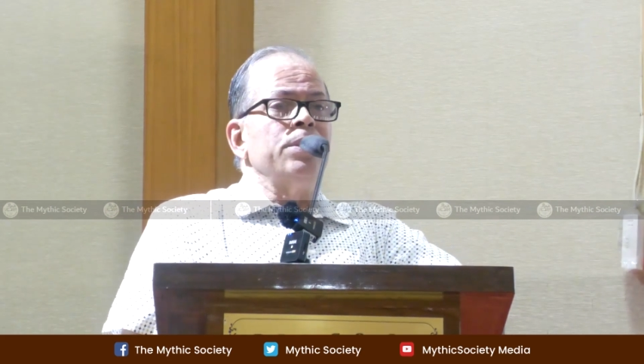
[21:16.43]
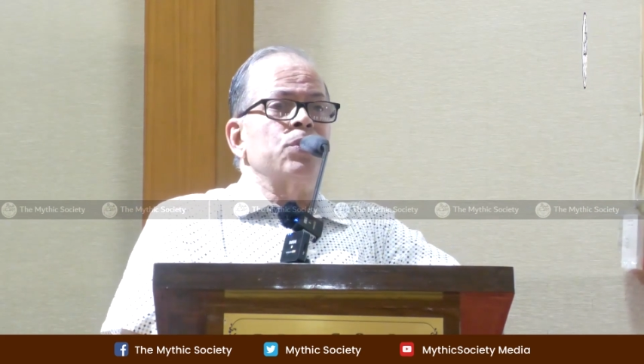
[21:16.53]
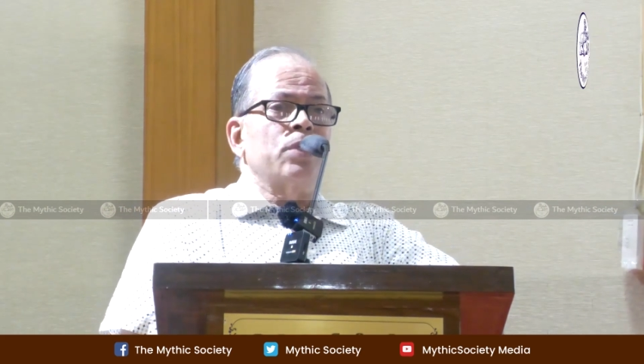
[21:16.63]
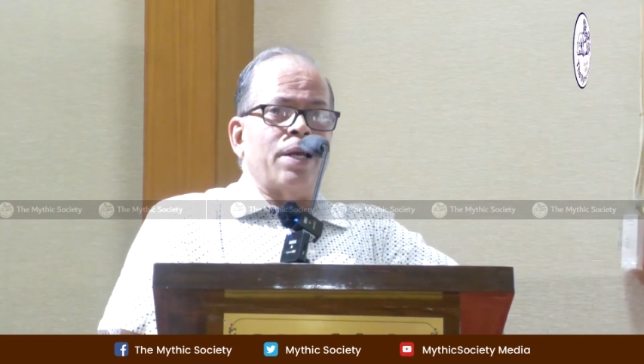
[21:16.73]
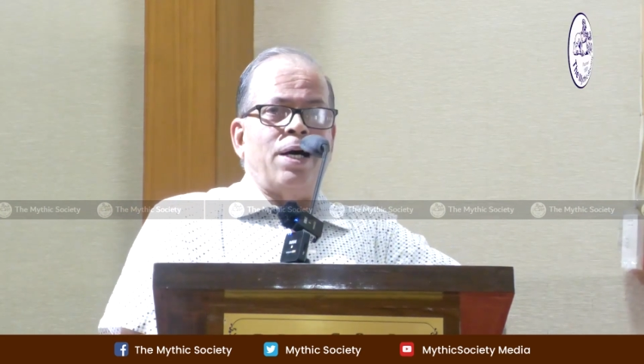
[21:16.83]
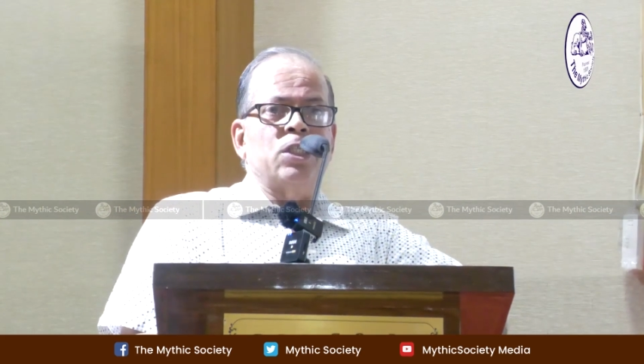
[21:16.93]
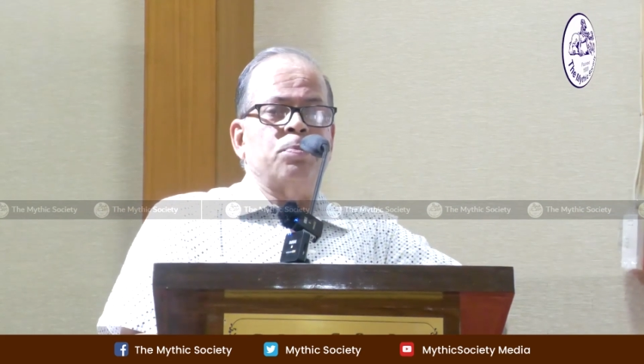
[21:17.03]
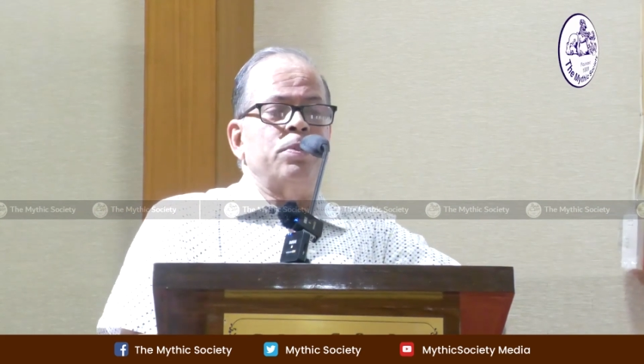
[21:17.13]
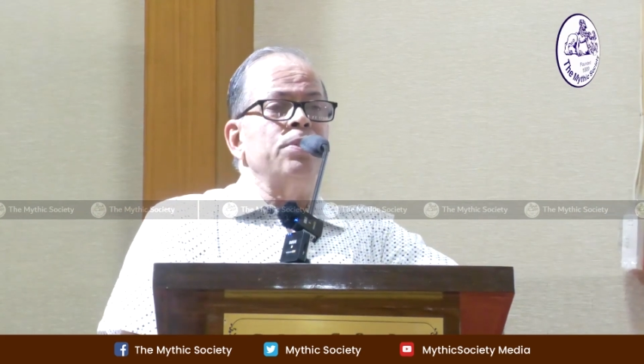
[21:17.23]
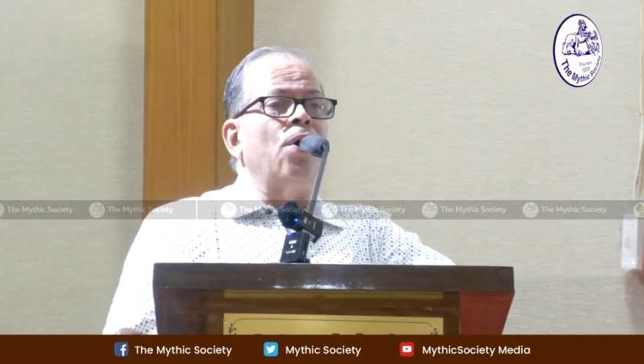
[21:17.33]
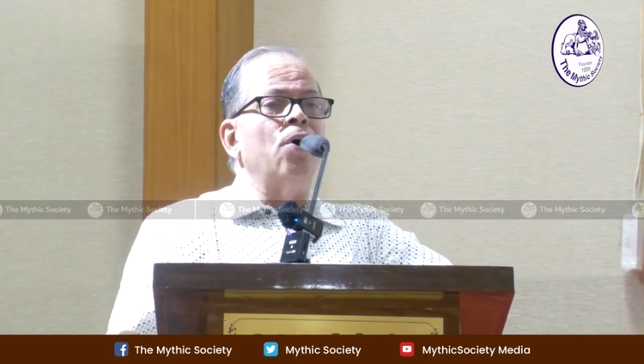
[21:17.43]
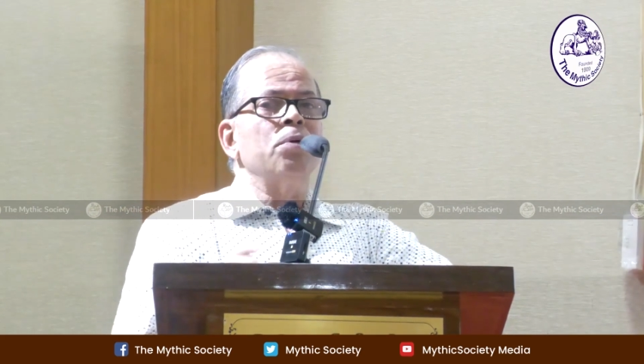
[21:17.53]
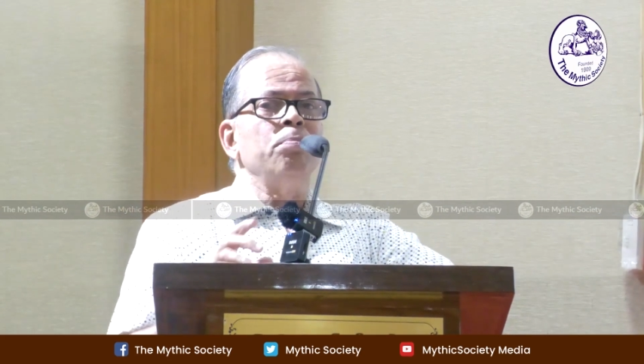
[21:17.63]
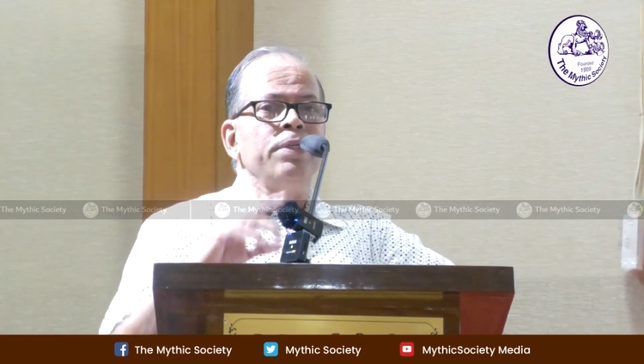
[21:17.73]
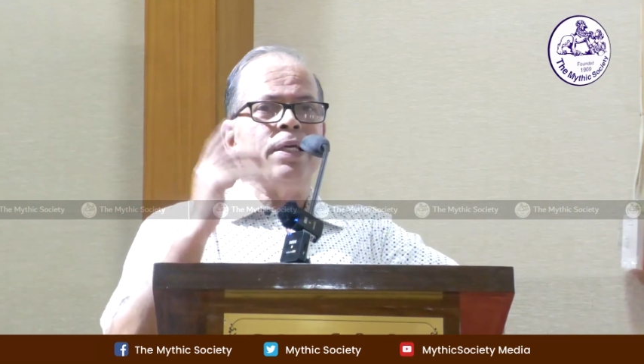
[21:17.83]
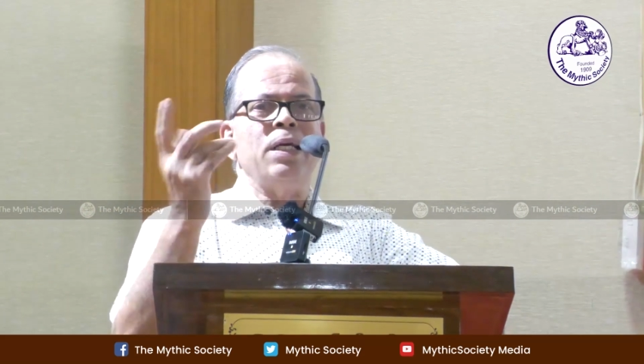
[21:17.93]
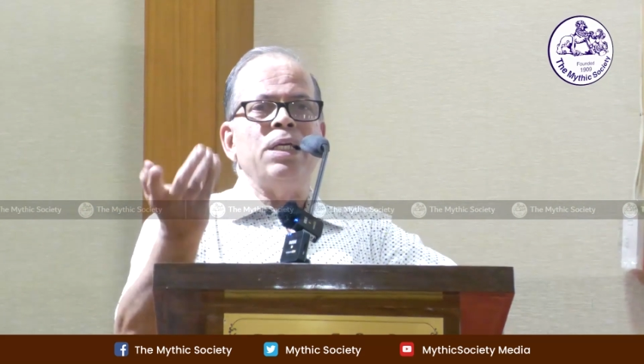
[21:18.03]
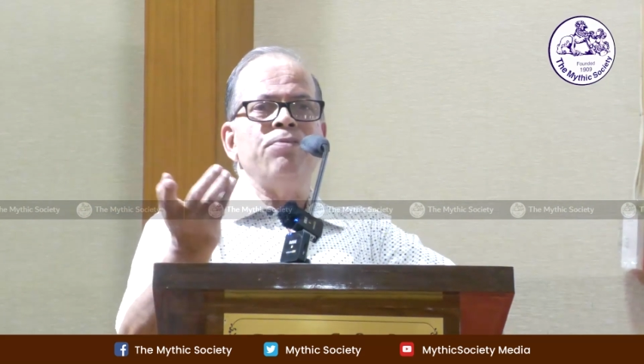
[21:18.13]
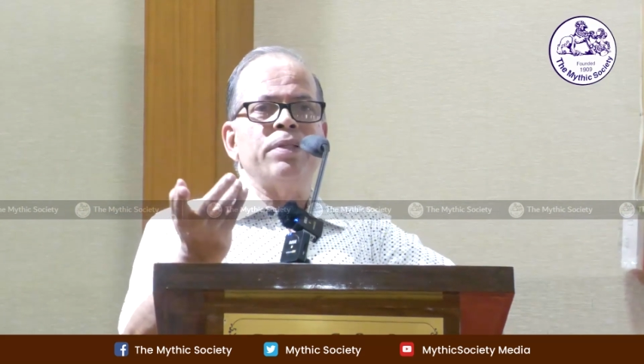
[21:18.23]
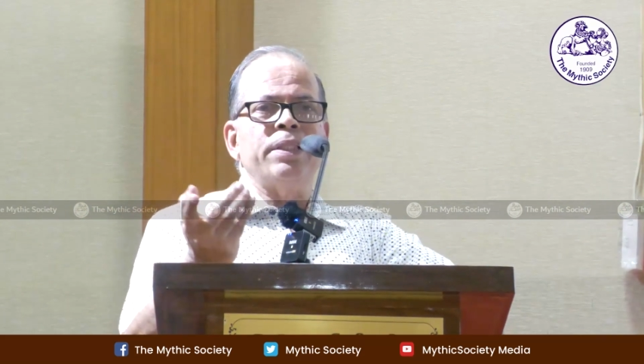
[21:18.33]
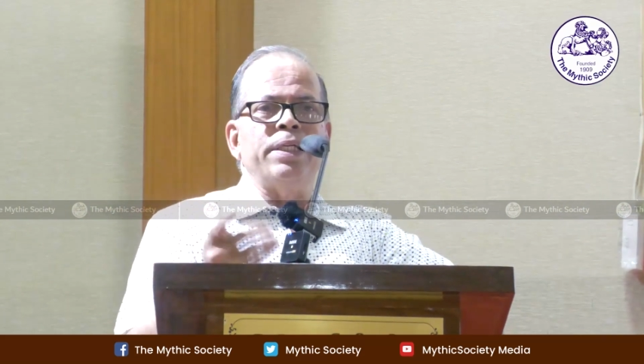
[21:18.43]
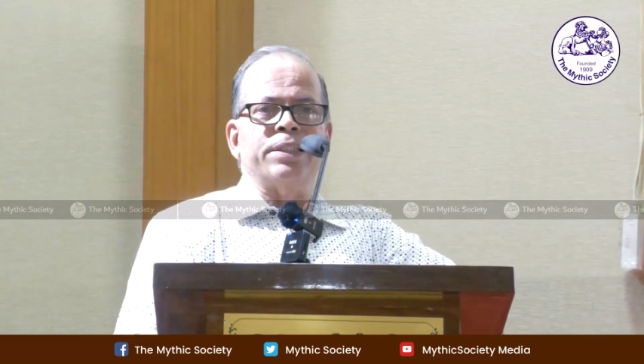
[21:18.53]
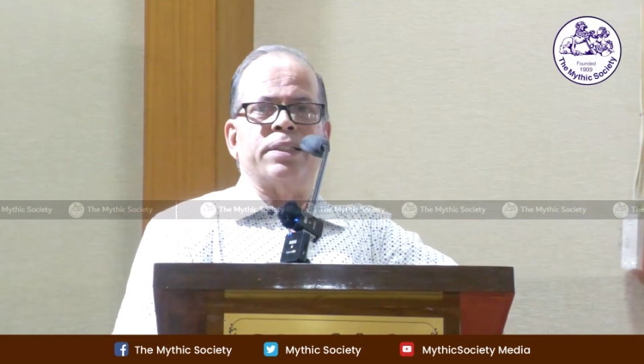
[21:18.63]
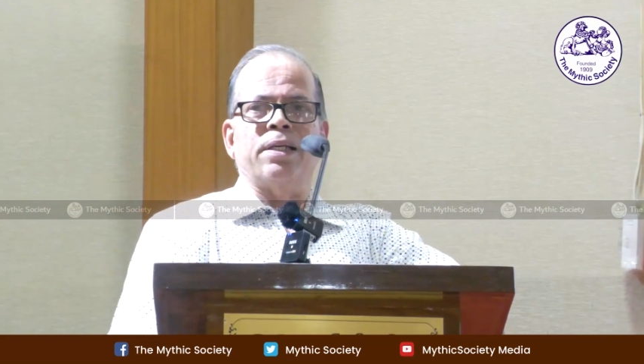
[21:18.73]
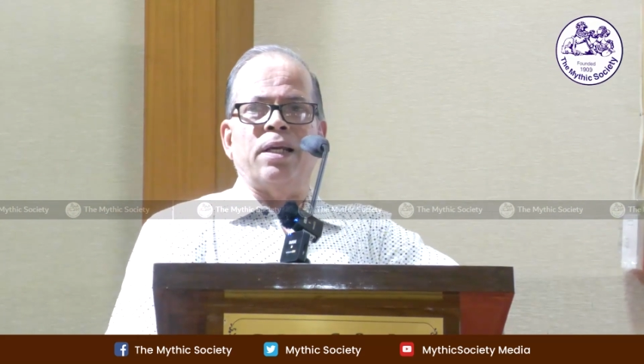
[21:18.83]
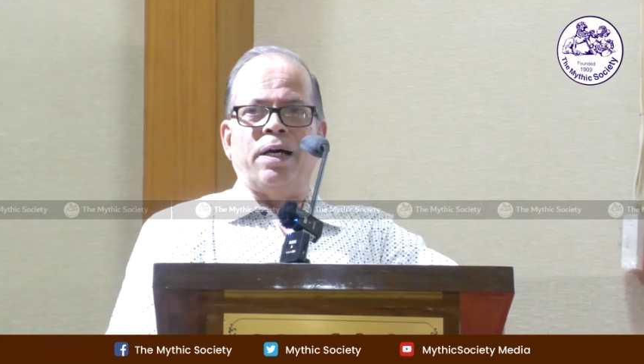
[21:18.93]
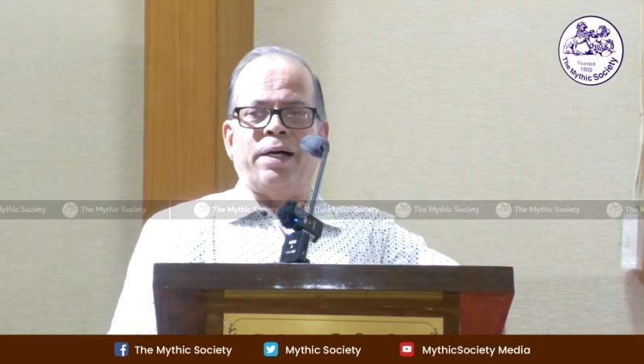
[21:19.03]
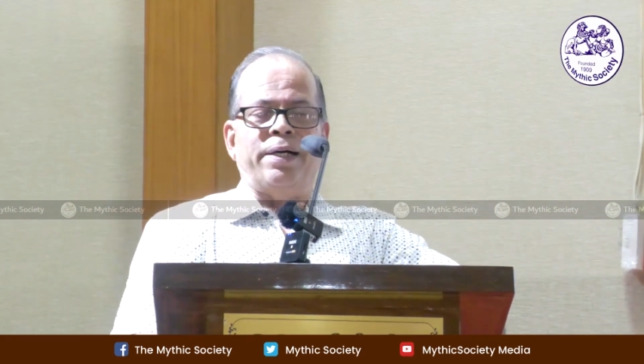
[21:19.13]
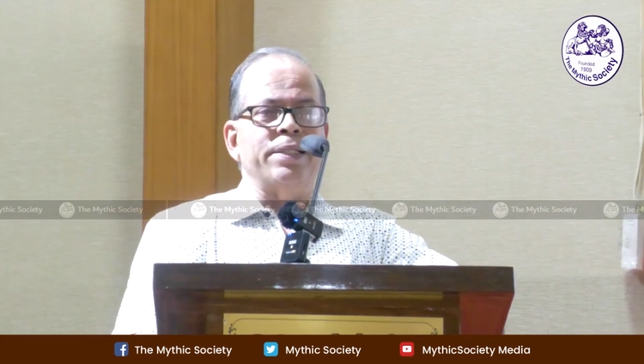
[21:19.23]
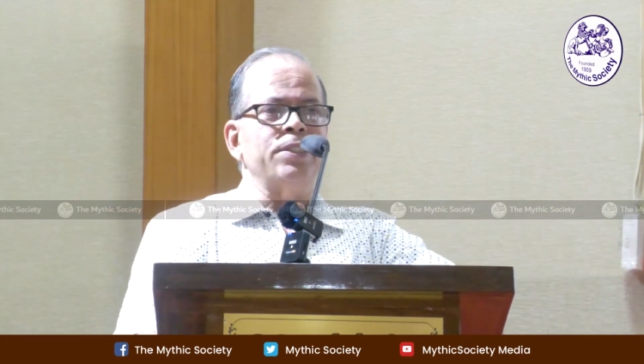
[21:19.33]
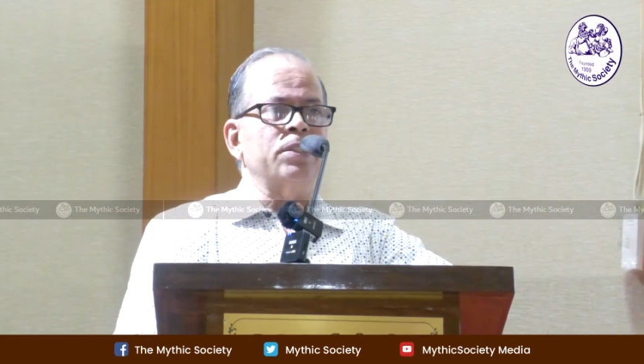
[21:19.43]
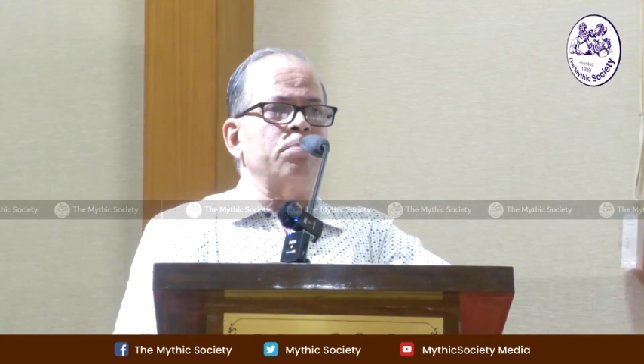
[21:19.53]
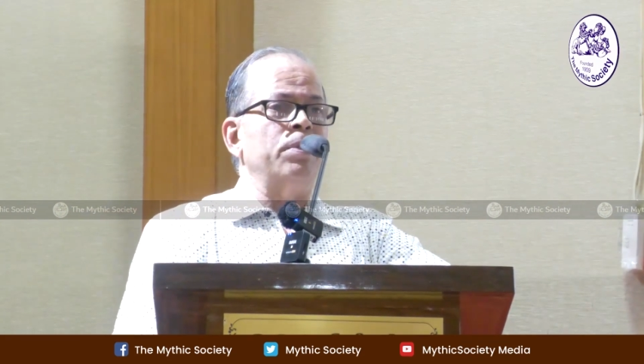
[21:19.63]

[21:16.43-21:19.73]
is grasped not merely with the external eyes,